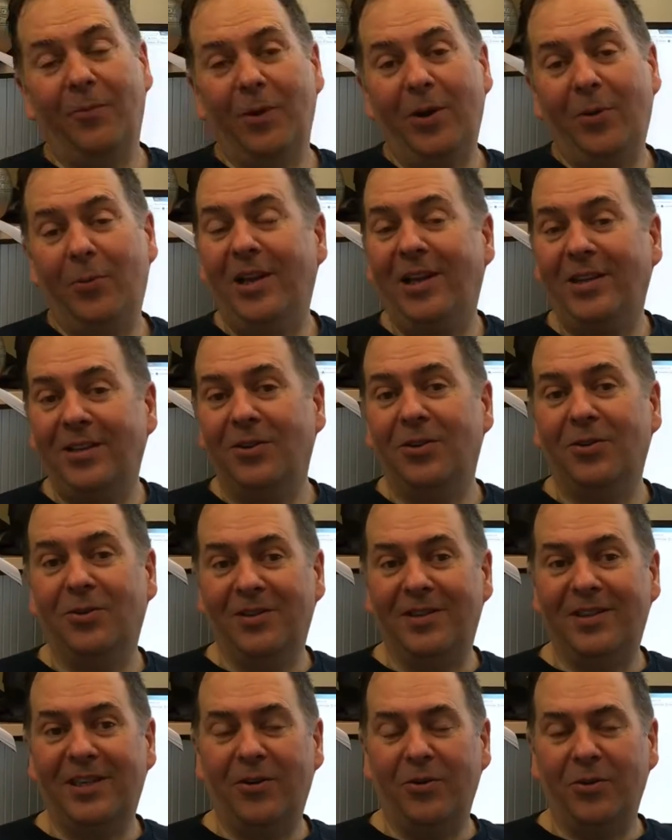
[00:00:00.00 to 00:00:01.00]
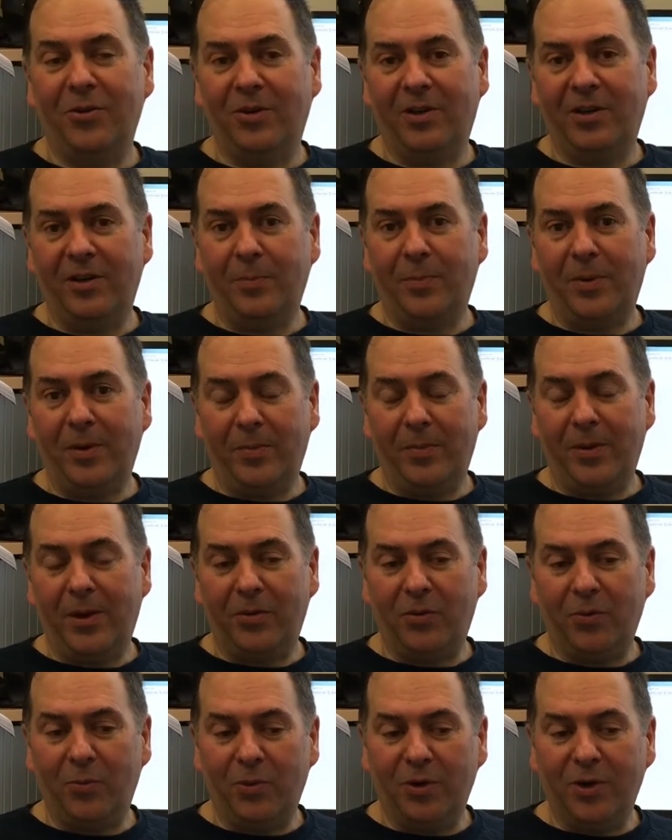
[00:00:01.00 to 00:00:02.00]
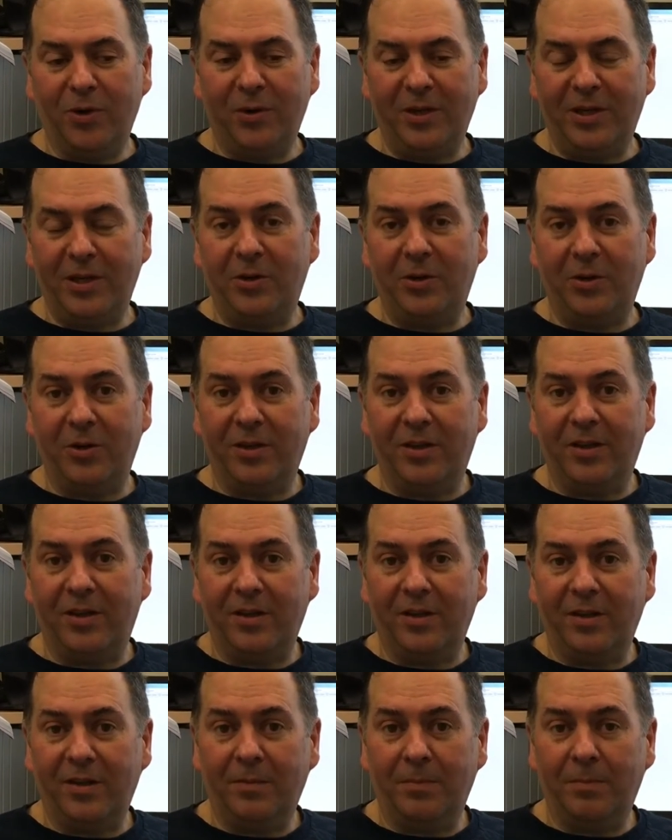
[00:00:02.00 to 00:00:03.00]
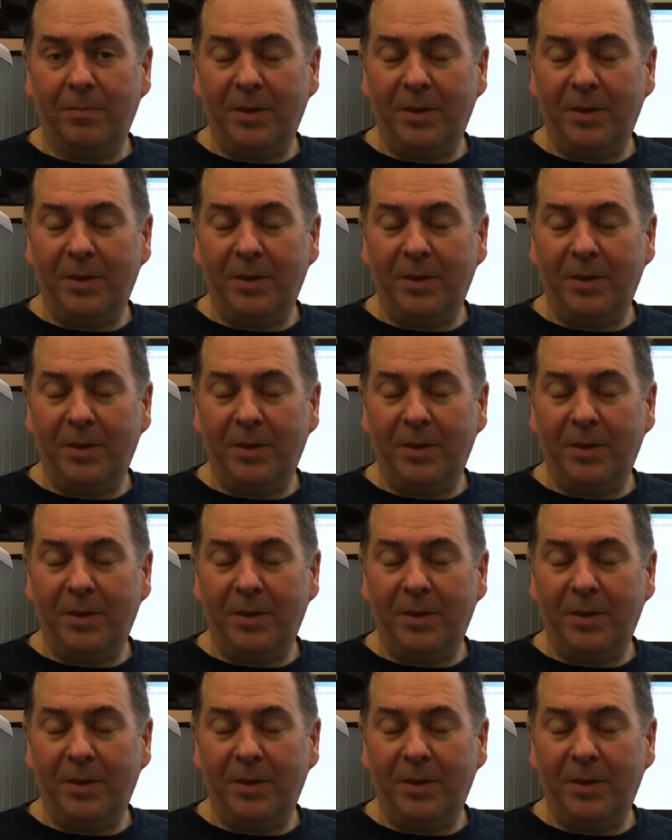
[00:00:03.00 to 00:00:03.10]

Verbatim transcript: What I would like to do is tell you a little bit about the work we do here at the